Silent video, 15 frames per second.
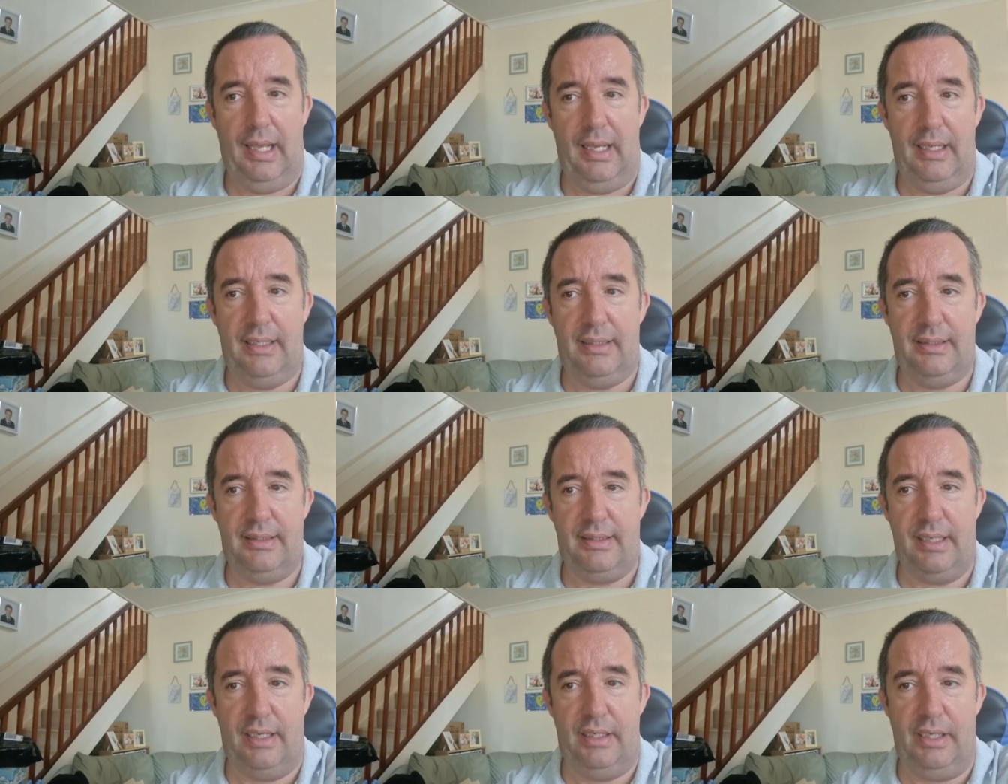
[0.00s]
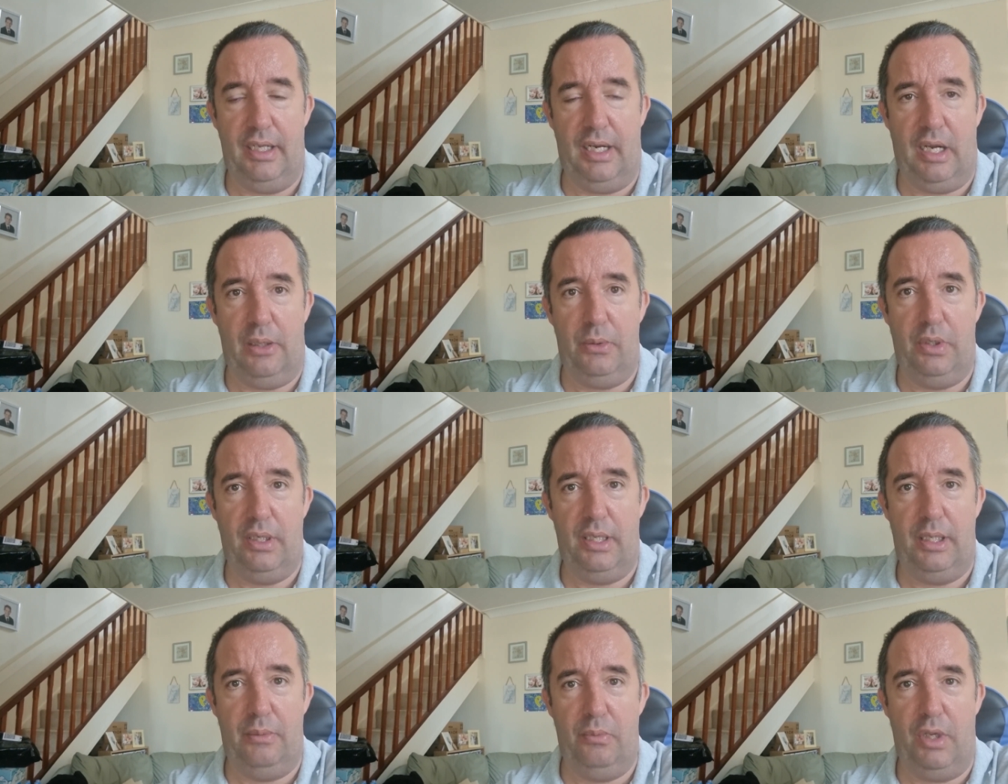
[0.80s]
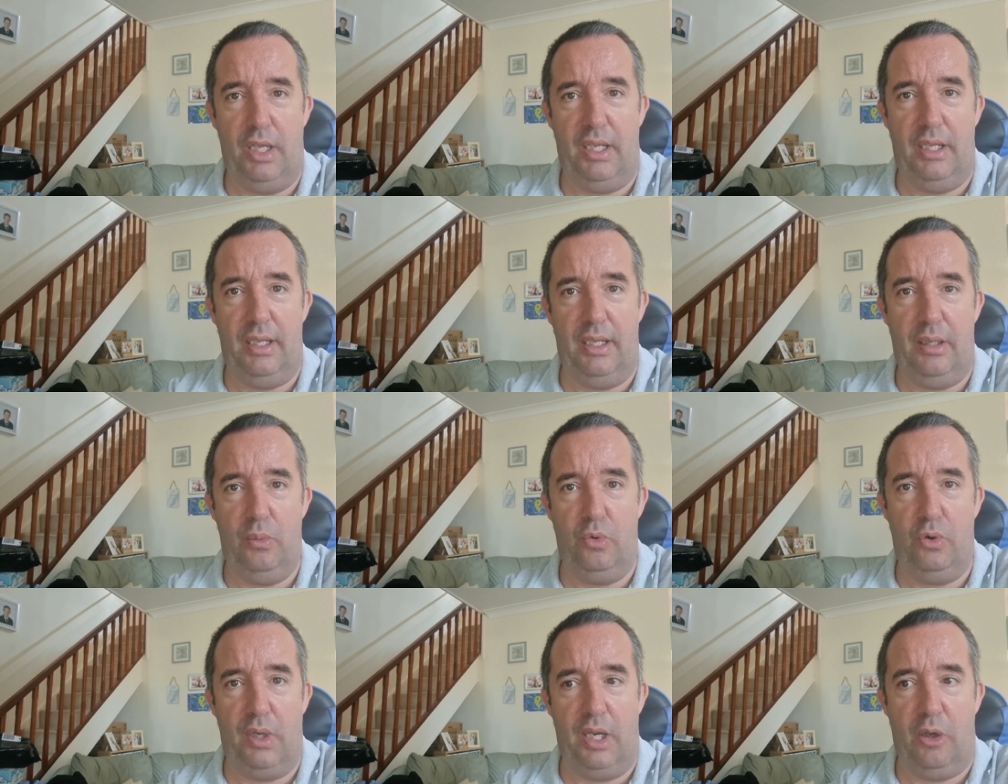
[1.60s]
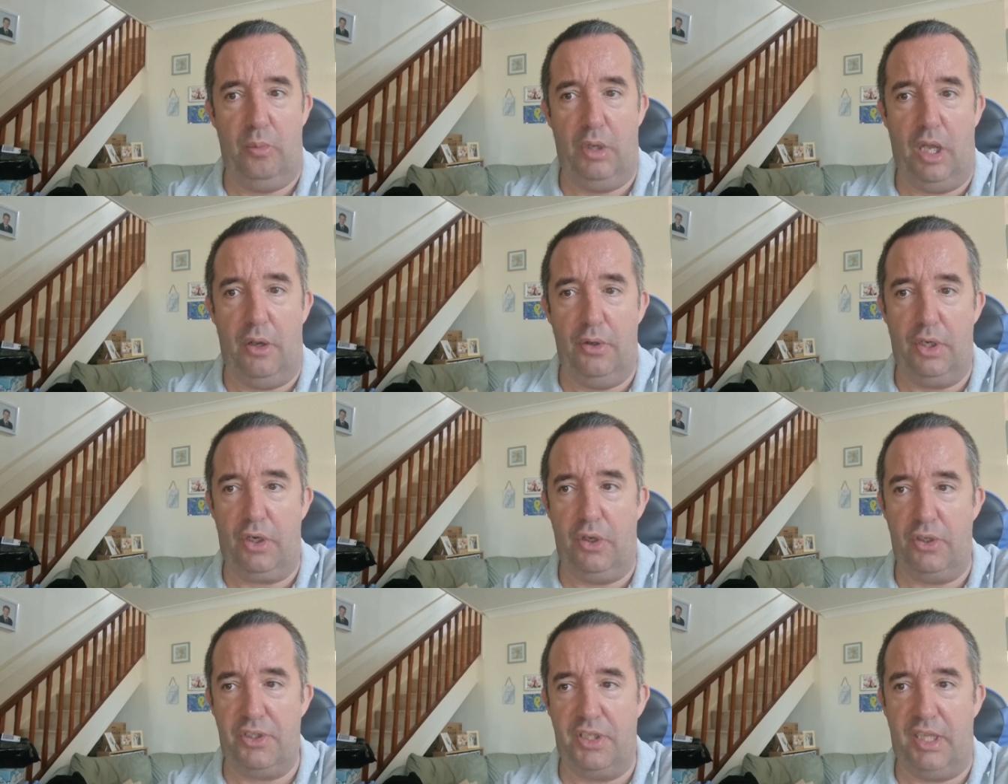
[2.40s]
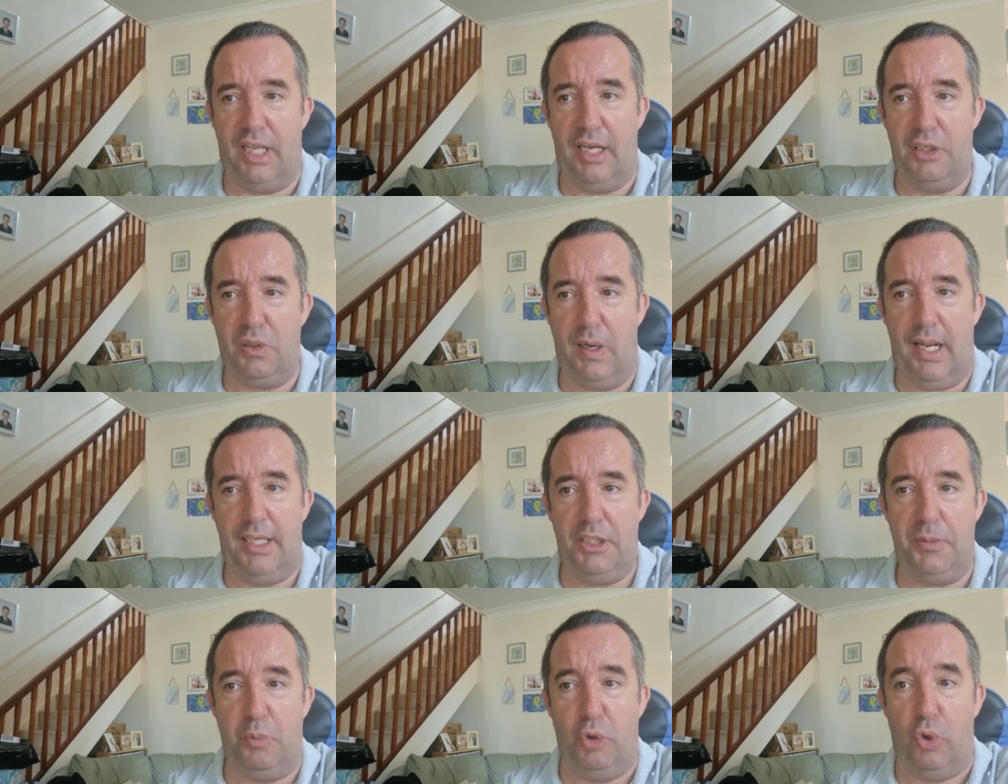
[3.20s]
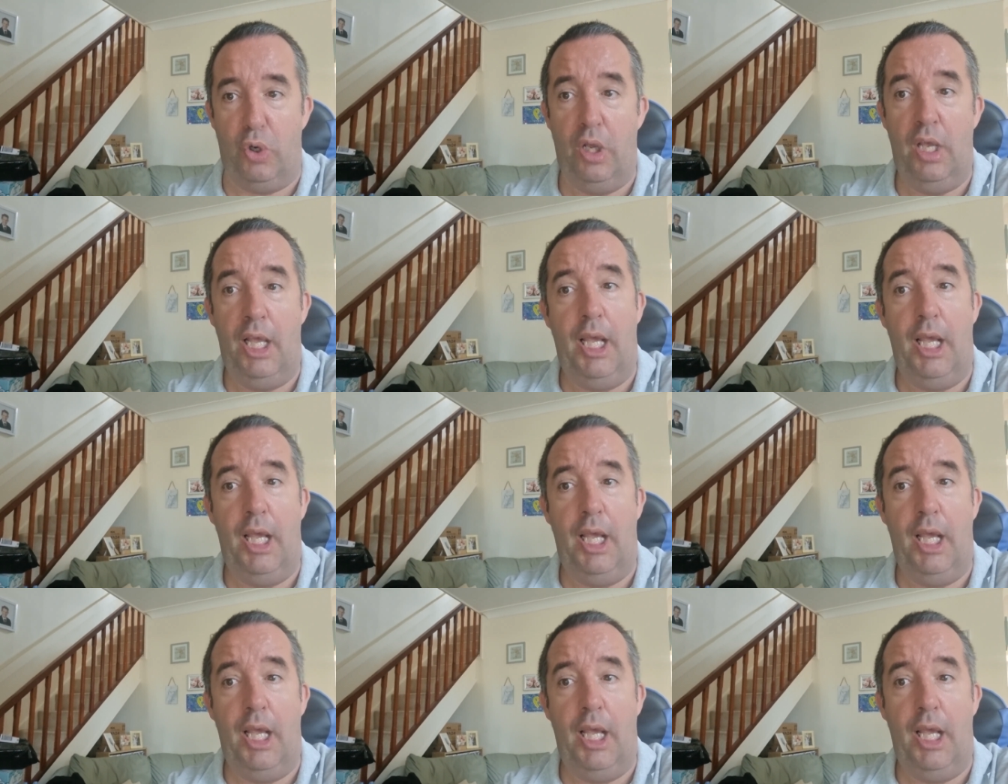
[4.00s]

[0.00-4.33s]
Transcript: and uh, you know it, it, it, will help lower the cost of that transport